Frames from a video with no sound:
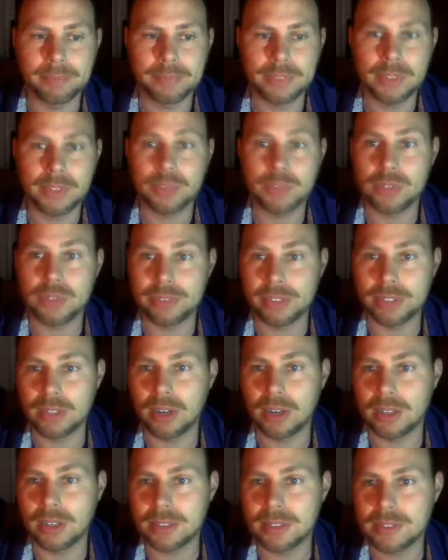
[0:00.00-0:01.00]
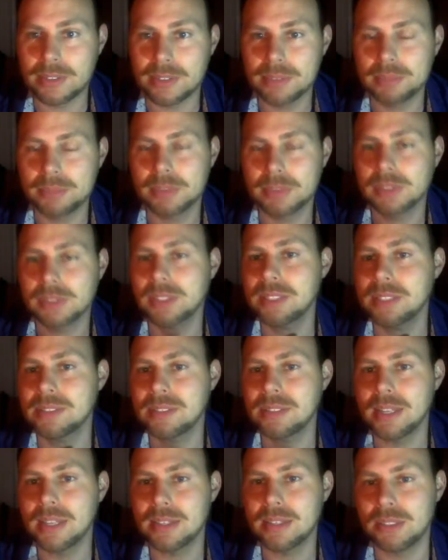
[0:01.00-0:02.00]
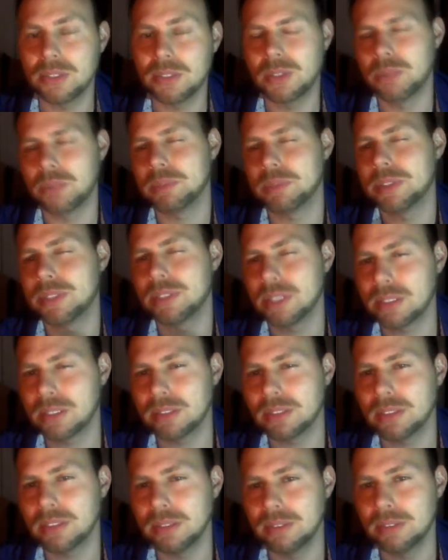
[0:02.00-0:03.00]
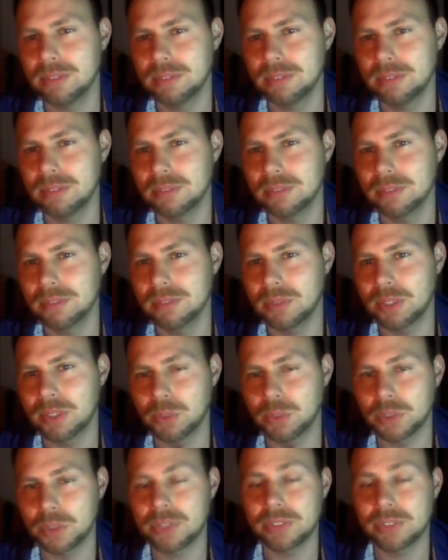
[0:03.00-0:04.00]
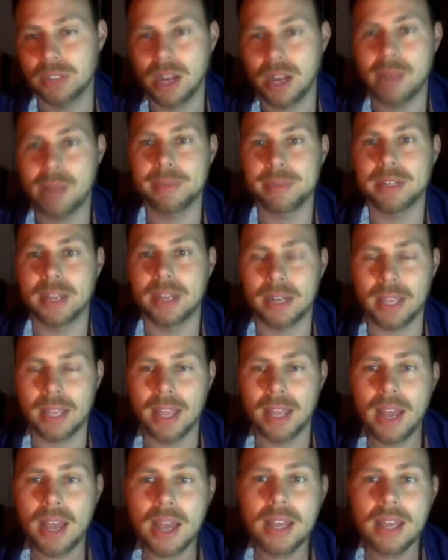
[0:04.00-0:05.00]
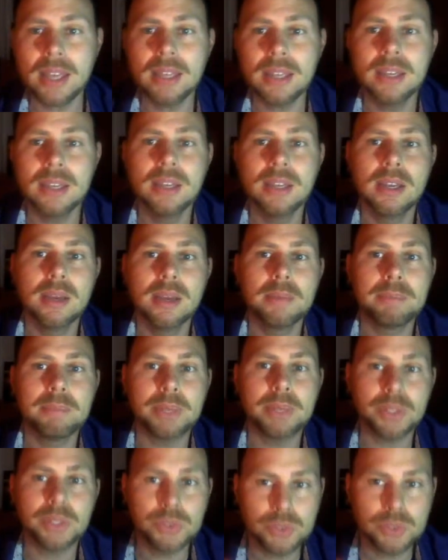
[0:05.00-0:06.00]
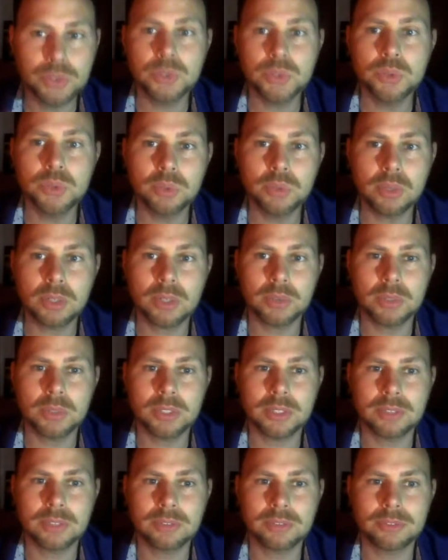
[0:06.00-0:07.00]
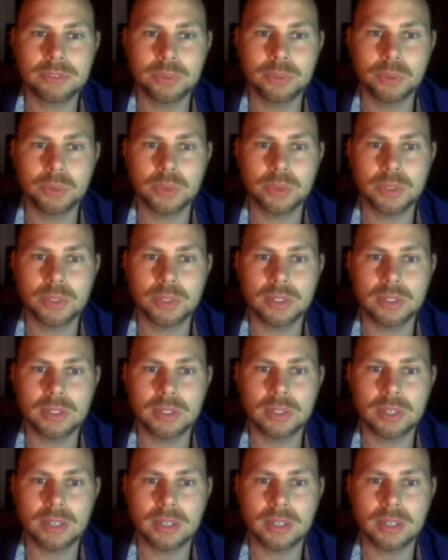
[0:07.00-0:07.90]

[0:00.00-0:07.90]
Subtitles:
self-driving cars. Let's say that you don't particularly want to work for Comma.ai, but you do want to work for